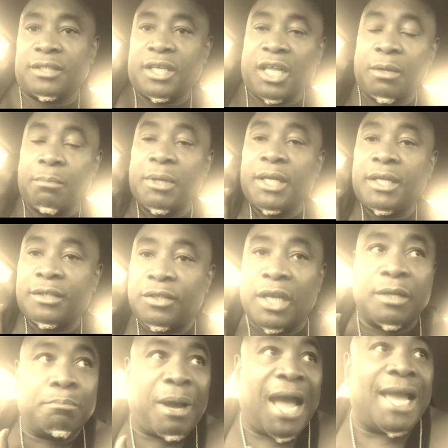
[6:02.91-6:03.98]
The enemy,
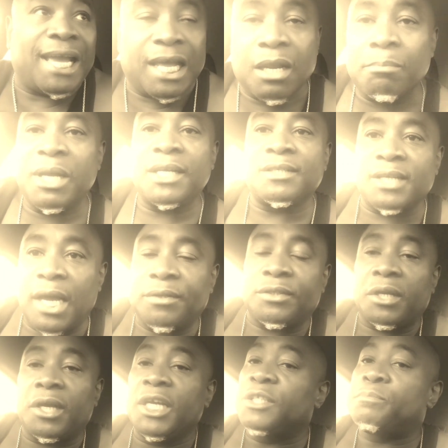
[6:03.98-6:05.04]
is, by enemy
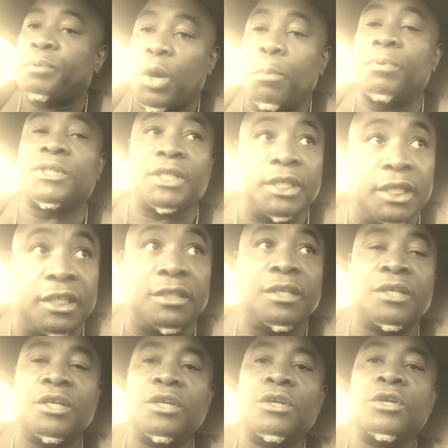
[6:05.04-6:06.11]
necessary, his purpose is
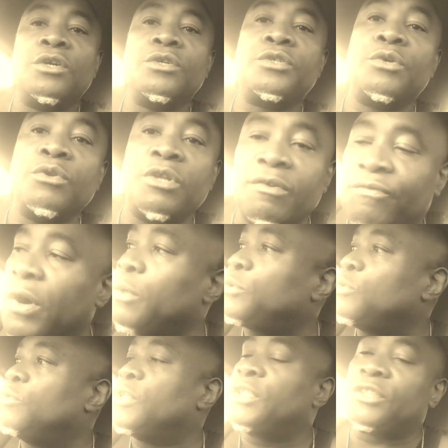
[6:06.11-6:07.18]
to divert
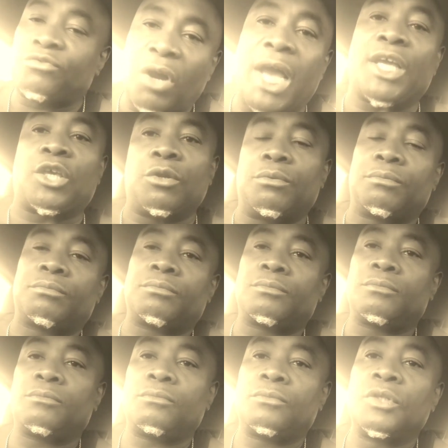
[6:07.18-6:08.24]
you, to distract you,
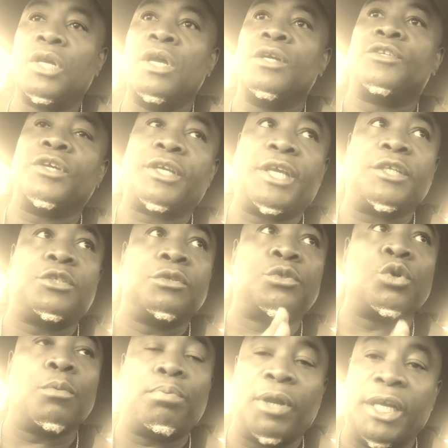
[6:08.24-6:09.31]
to get you
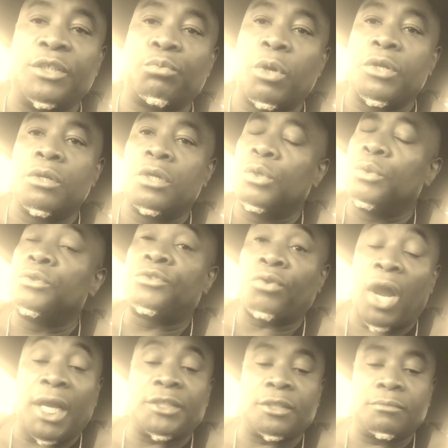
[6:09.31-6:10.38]
to a place where you lose
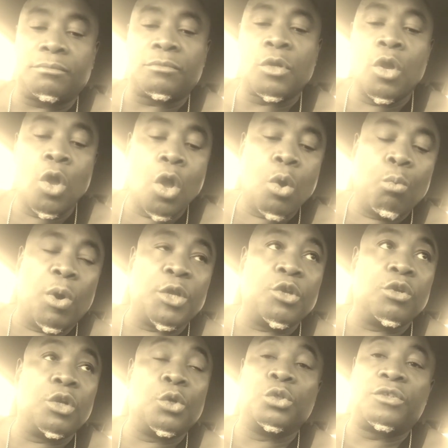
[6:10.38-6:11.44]
traction, where
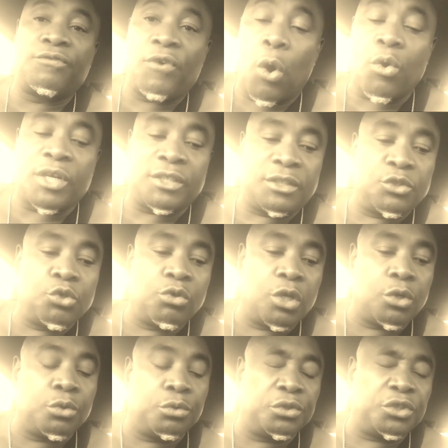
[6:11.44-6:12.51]
you lose focus, you
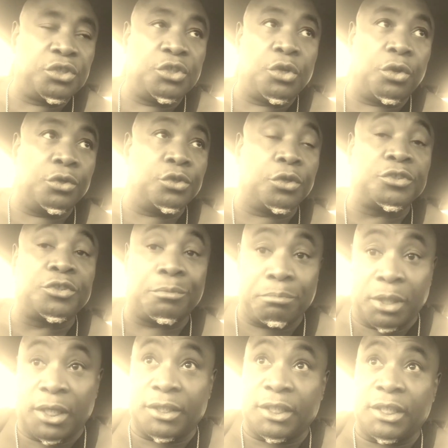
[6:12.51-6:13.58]
lose your, your
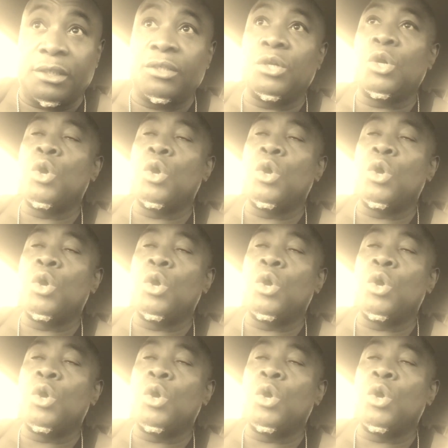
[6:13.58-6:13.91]
stability,